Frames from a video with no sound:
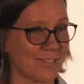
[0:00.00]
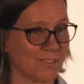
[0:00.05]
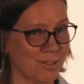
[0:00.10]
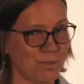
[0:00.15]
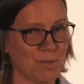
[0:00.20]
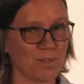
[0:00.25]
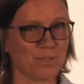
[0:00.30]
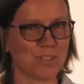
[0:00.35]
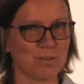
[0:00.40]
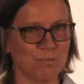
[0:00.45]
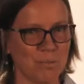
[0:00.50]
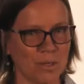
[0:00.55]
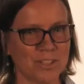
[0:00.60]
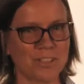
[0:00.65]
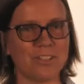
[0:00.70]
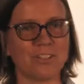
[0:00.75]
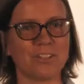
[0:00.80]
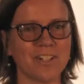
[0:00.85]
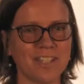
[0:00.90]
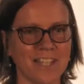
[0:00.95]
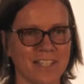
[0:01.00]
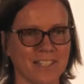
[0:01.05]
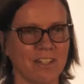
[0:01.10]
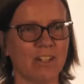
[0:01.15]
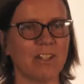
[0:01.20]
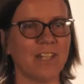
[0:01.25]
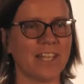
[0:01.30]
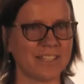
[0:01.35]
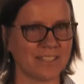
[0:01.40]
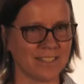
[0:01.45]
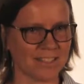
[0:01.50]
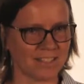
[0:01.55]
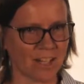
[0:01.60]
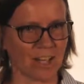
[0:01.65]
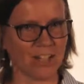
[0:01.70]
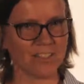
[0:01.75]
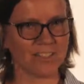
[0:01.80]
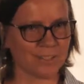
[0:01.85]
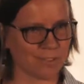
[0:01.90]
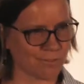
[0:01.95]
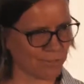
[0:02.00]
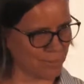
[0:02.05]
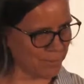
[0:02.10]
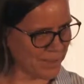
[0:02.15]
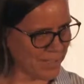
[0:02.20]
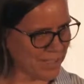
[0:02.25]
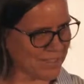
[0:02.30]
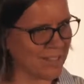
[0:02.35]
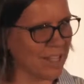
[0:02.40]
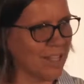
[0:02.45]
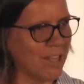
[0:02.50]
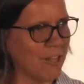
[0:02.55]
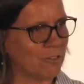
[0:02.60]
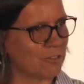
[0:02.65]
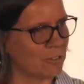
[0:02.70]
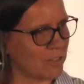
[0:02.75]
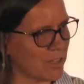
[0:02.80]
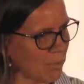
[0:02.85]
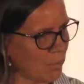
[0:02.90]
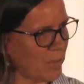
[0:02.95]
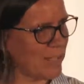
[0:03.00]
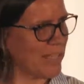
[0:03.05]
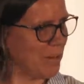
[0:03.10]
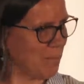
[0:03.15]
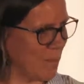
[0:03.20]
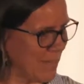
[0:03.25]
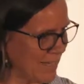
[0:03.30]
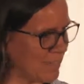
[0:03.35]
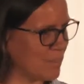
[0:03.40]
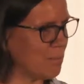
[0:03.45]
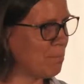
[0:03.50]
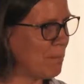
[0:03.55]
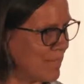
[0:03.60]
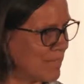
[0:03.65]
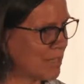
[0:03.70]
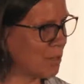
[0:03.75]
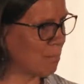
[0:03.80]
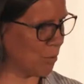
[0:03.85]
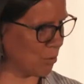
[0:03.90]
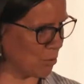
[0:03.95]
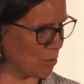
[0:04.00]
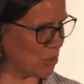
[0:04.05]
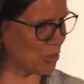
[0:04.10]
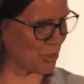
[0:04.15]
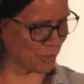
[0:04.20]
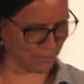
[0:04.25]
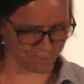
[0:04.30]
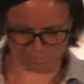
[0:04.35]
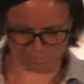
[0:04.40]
So we're also monitoring and collecting data from these so that we can make the bigger push.